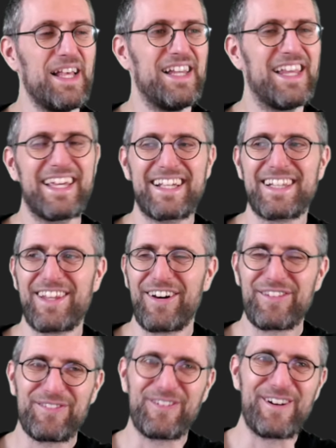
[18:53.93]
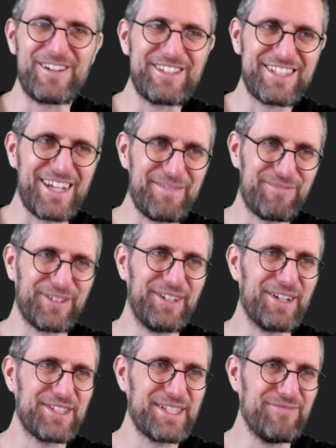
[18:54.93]
Like a lot of words, I
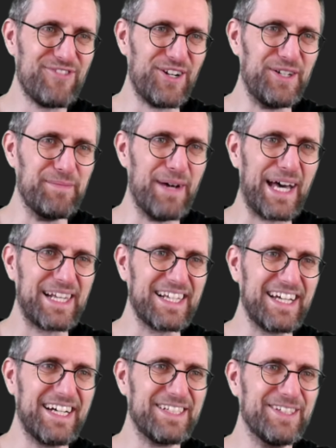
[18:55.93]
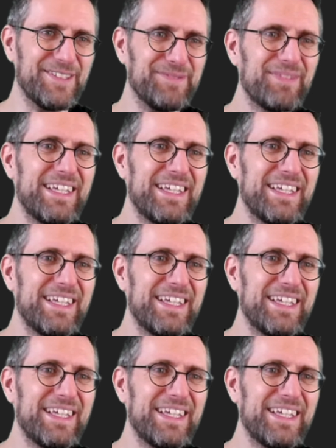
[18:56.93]
pronounce them very badly, I know.